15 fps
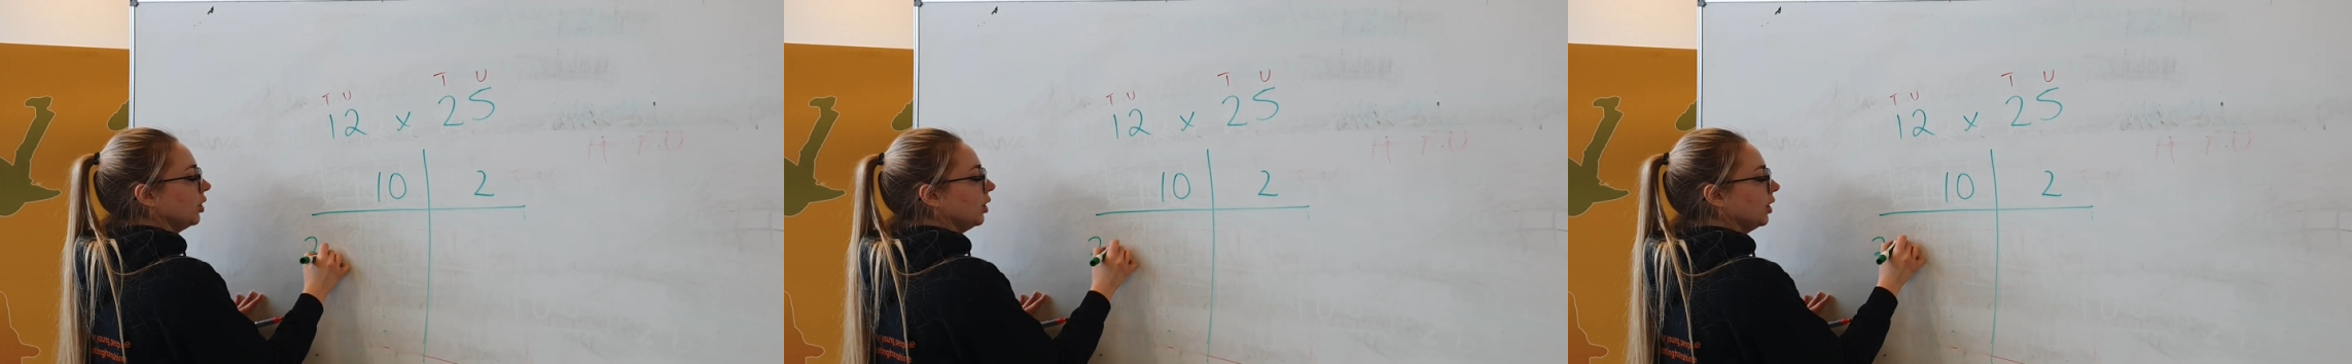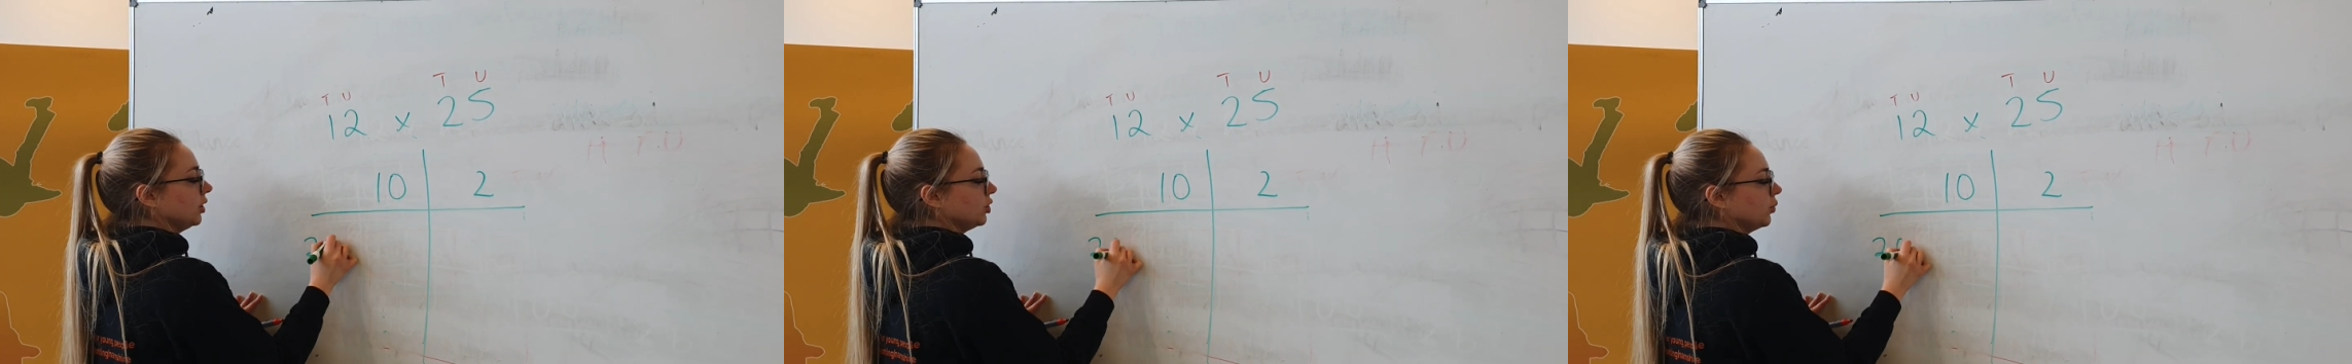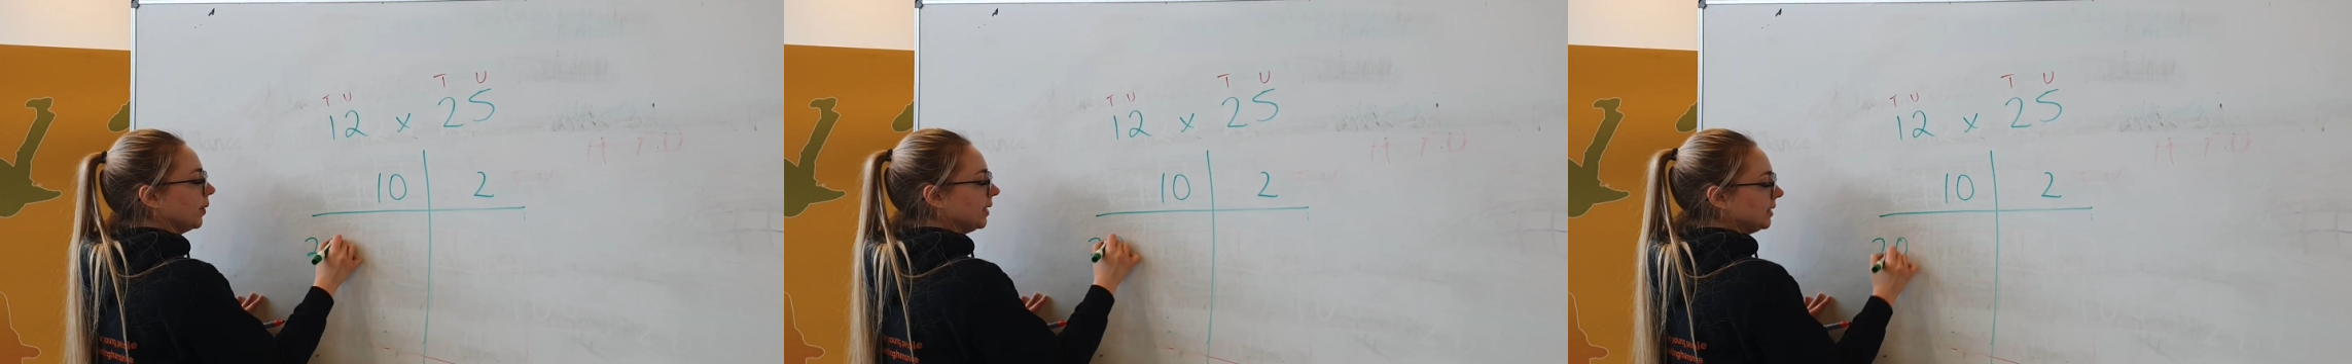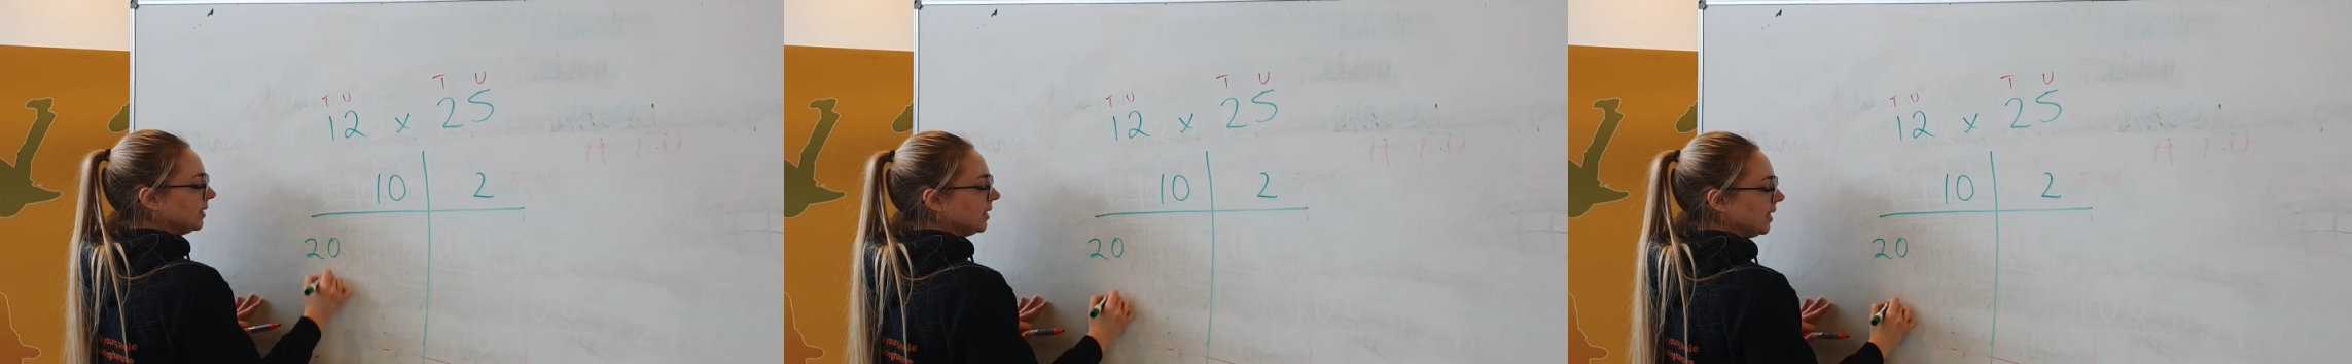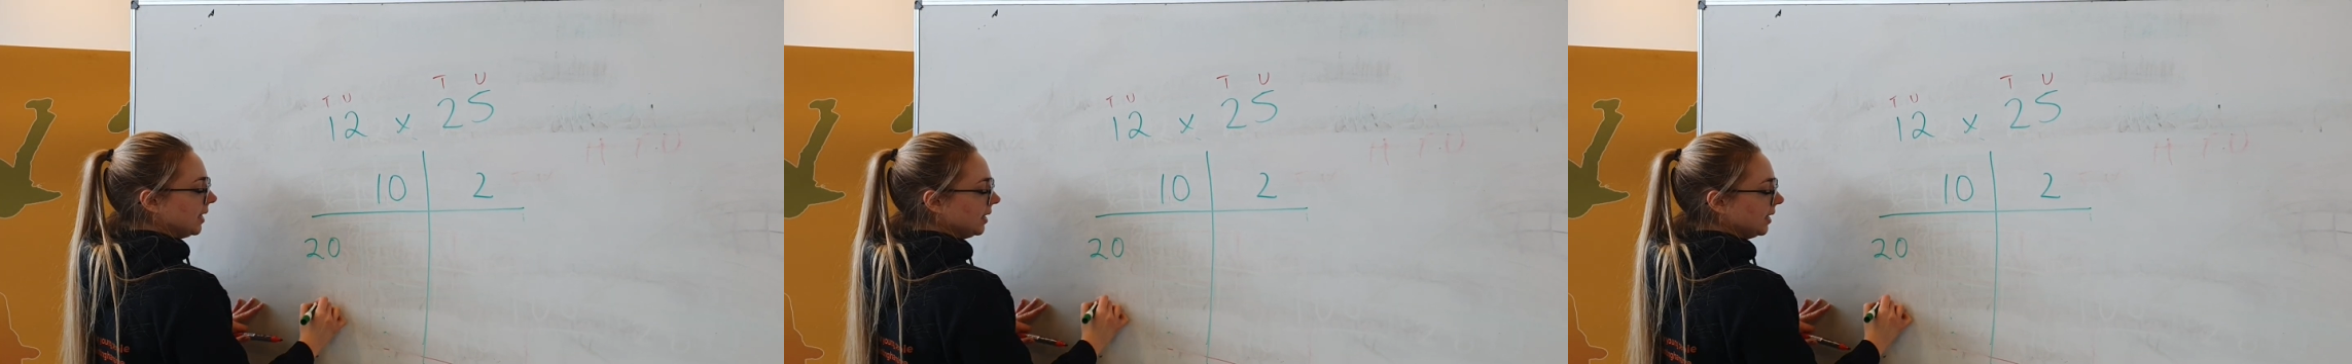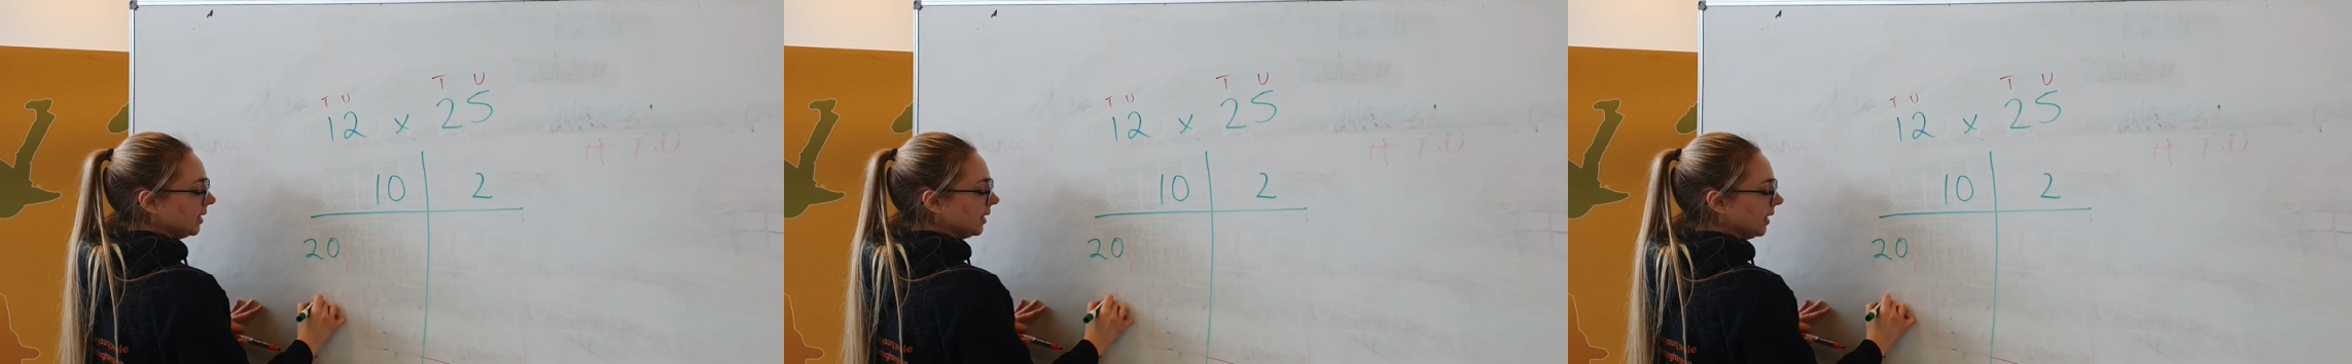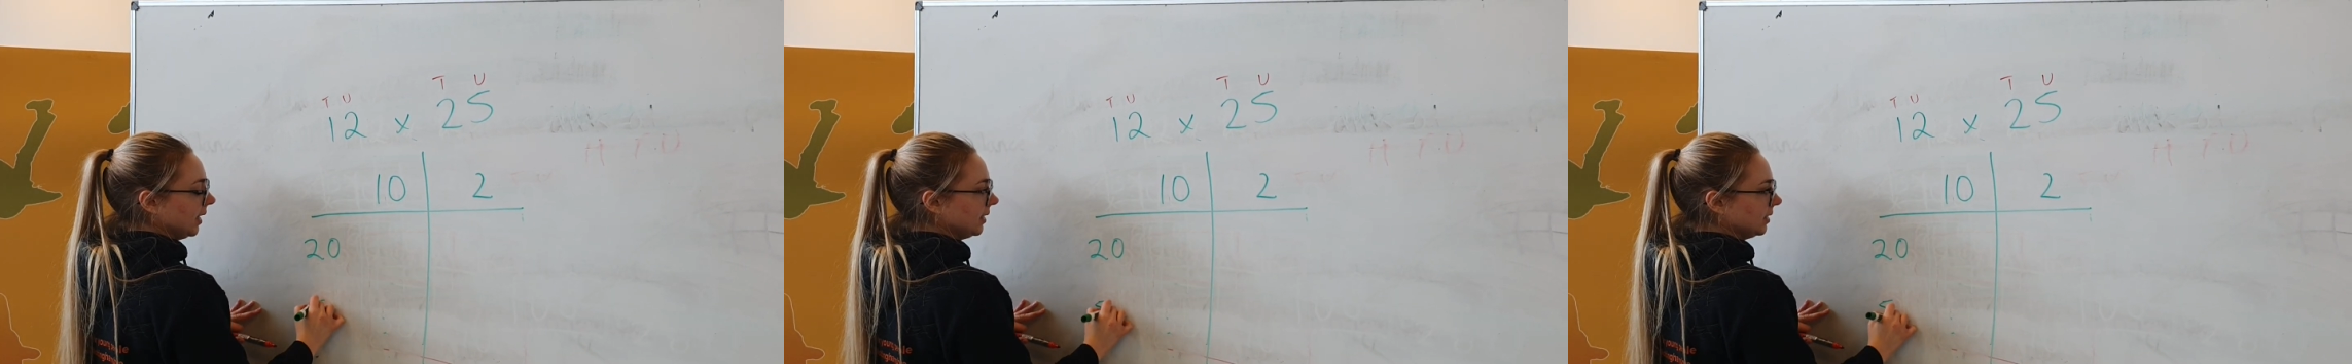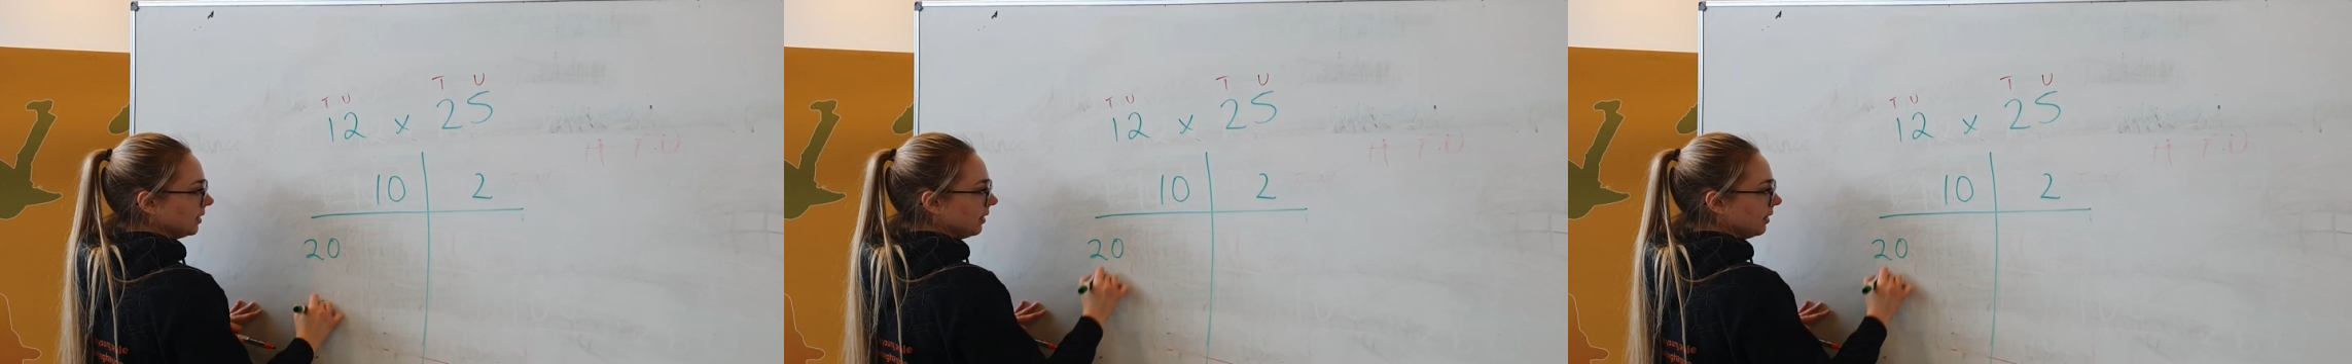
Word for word: a 20 and